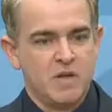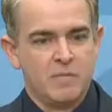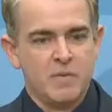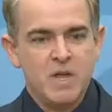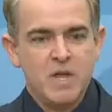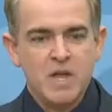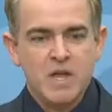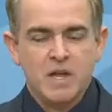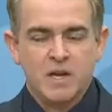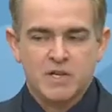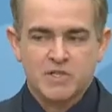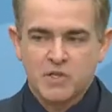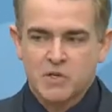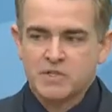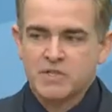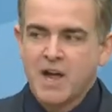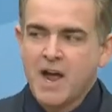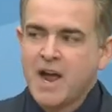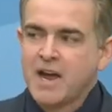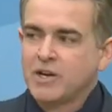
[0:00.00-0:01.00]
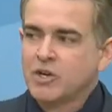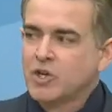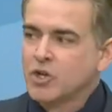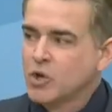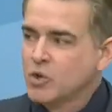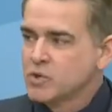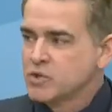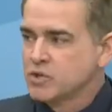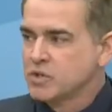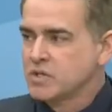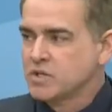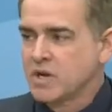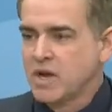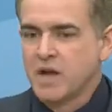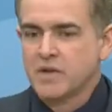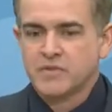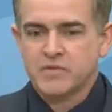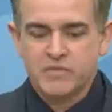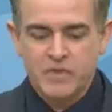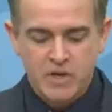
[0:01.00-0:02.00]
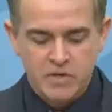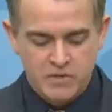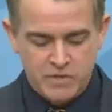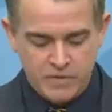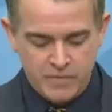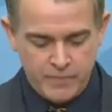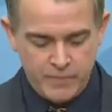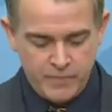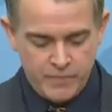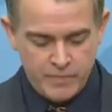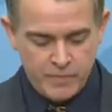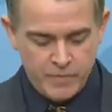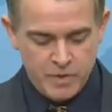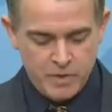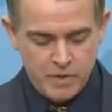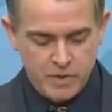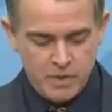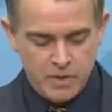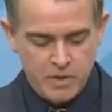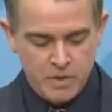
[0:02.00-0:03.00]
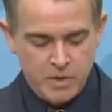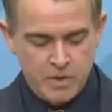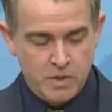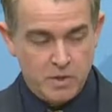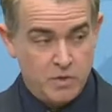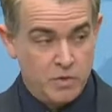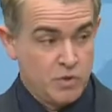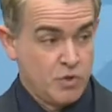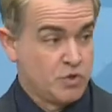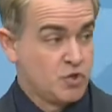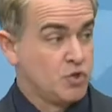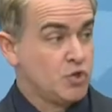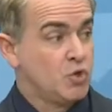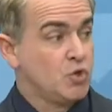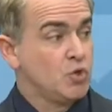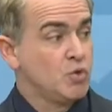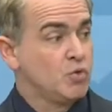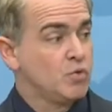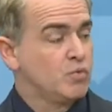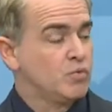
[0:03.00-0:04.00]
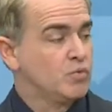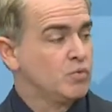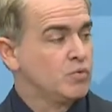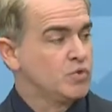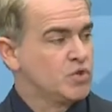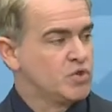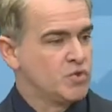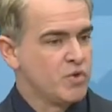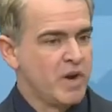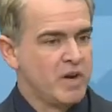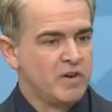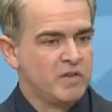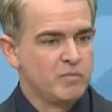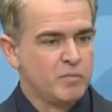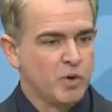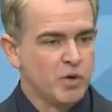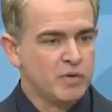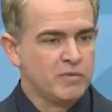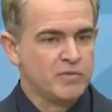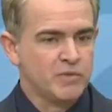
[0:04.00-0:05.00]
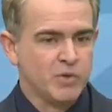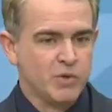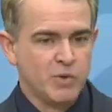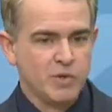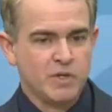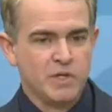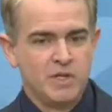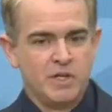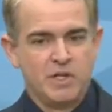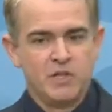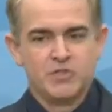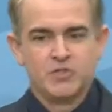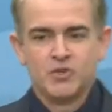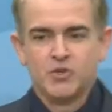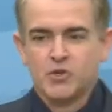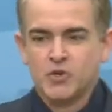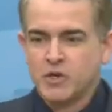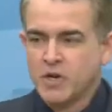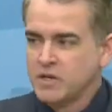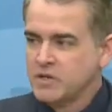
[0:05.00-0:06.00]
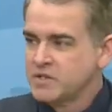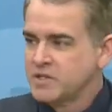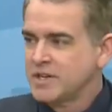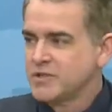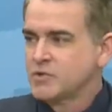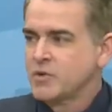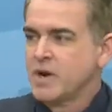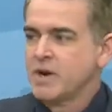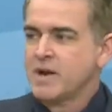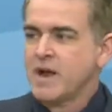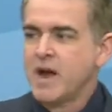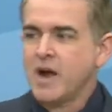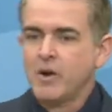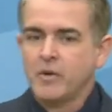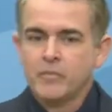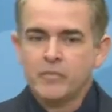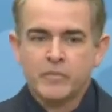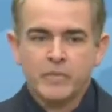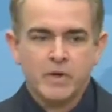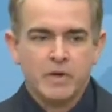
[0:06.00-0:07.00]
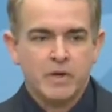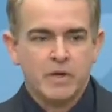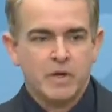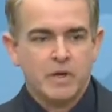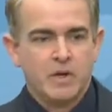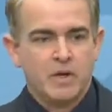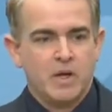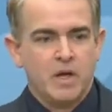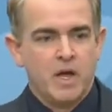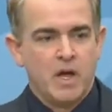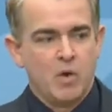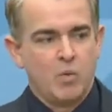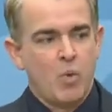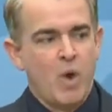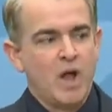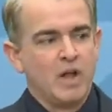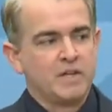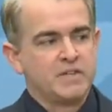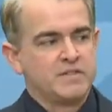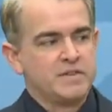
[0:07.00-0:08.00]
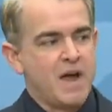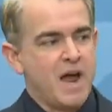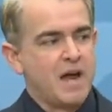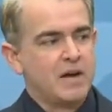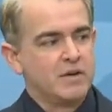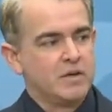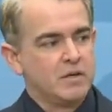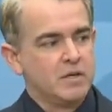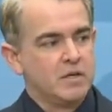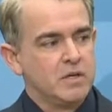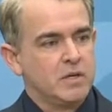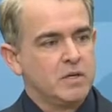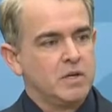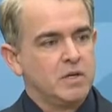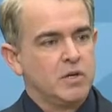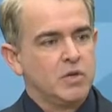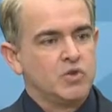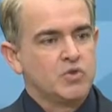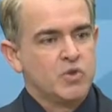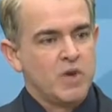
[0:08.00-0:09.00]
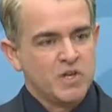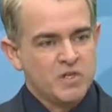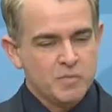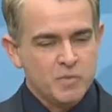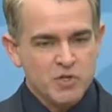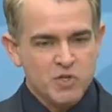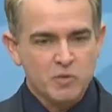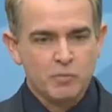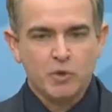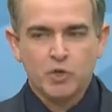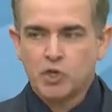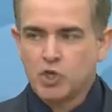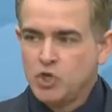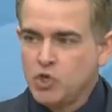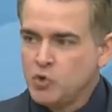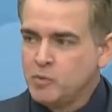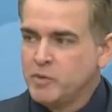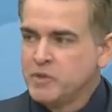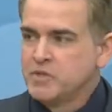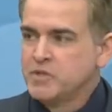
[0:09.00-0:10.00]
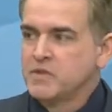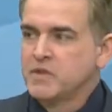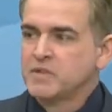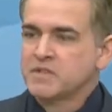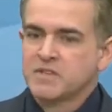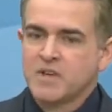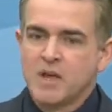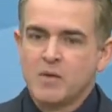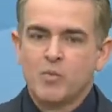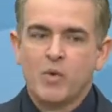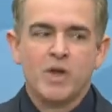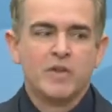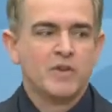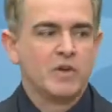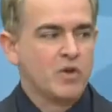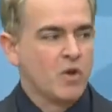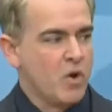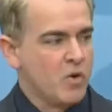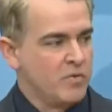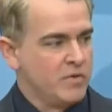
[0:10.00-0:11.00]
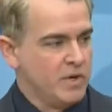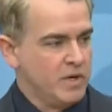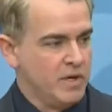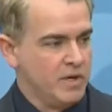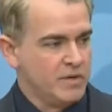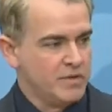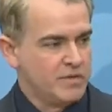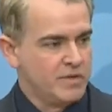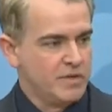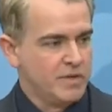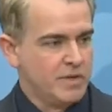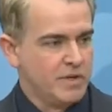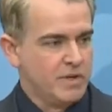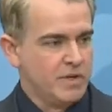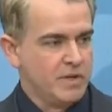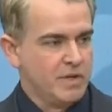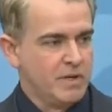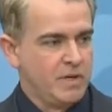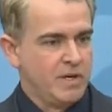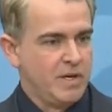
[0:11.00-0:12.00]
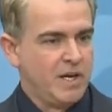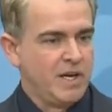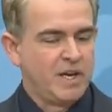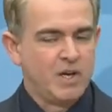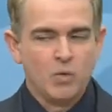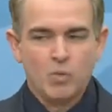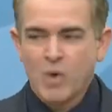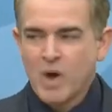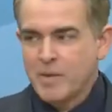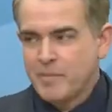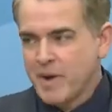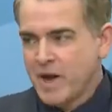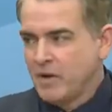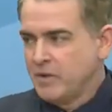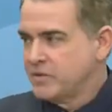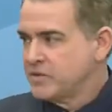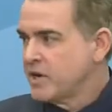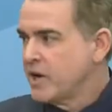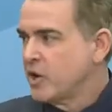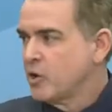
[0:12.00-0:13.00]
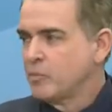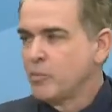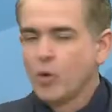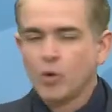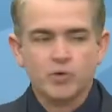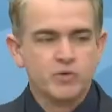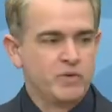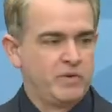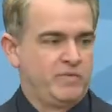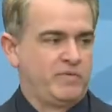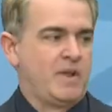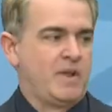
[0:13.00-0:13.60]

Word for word: to them because they're tied closely to conservation. There's a new strain of bird flu in the eastern United States right now. And while it's not transmissible to humans in the same way that COVID is, it can wipe out entire poultry